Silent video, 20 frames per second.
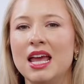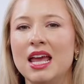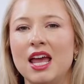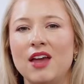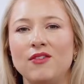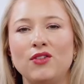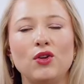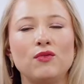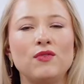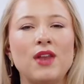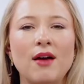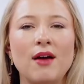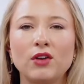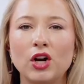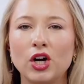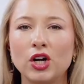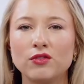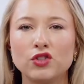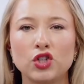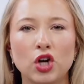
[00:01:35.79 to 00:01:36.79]
If you've never
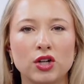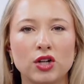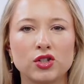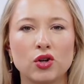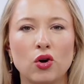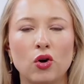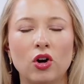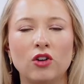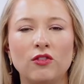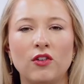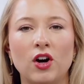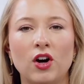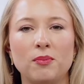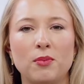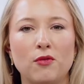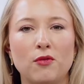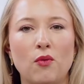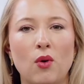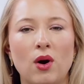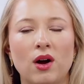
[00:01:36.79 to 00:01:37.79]
heard of Charles and Colvard
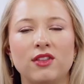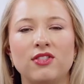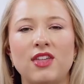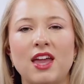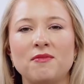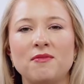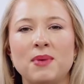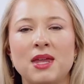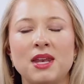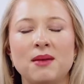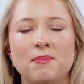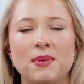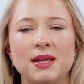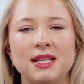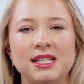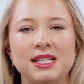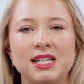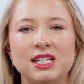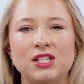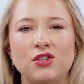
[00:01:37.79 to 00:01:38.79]
before, they've been in
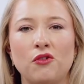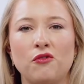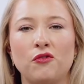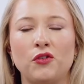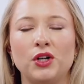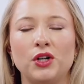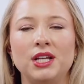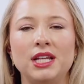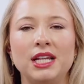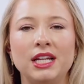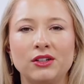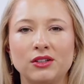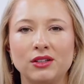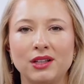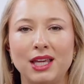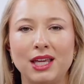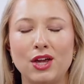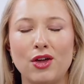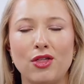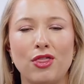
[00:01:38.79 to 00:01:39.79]
business for
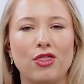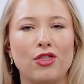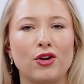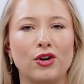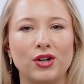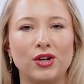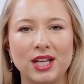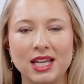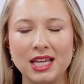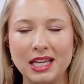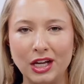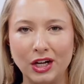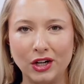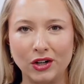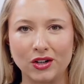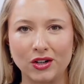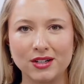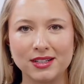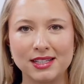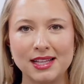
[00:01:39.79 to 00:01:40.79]
nearly 30
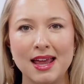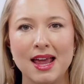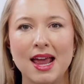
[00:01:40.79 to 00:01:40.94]
years,